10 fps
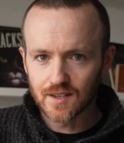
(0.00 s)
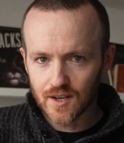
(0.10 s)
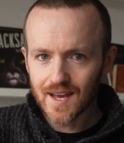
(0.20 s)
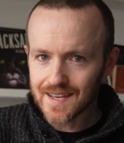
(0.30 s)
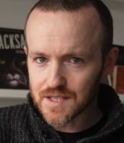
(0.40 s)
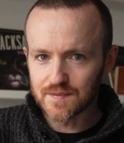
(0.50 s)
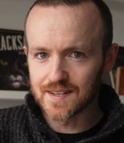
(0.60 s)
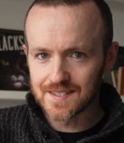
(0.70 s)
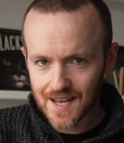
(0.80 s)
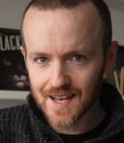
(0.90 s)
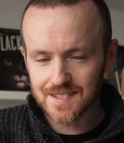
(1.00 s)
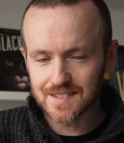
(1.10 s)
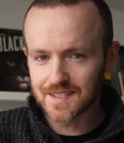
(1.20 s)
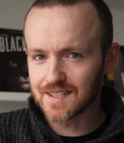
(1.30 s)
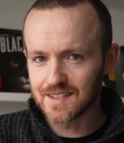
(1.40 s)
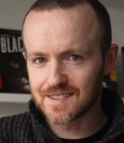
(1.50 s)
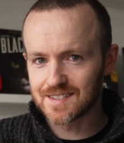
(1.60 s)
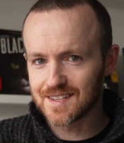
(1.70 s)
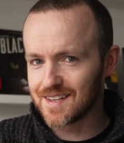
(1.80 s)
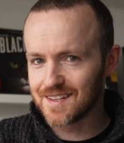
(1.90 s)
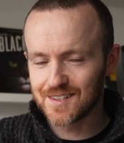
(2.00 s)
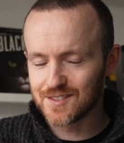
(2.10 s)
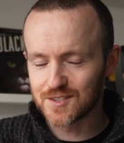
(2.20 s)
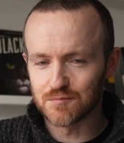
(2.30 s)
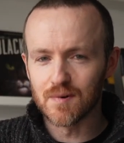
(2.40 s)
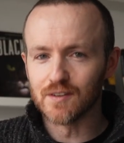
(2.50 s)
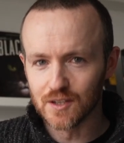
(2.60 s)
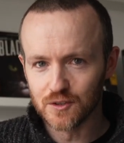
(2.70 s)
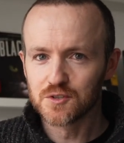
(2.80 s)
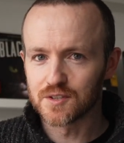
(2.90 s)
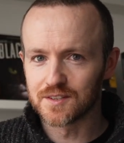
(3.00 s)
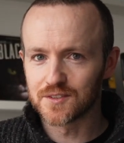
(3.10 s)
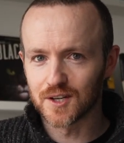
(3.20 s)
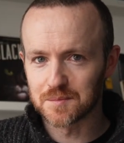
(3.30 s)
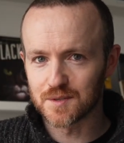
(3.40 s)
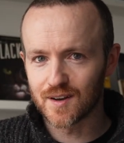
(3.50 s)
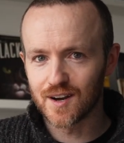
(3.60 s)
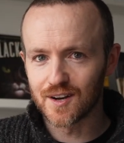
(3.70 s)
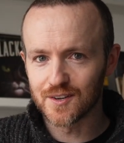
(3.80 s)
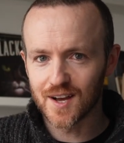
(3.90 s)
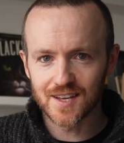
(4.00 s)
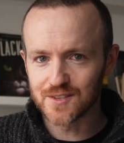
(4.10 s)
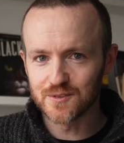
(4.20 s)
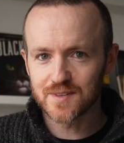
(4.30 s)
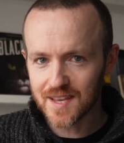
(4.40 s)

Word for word: Now, Hey is fantastic. It's just a revolution in terms of how I use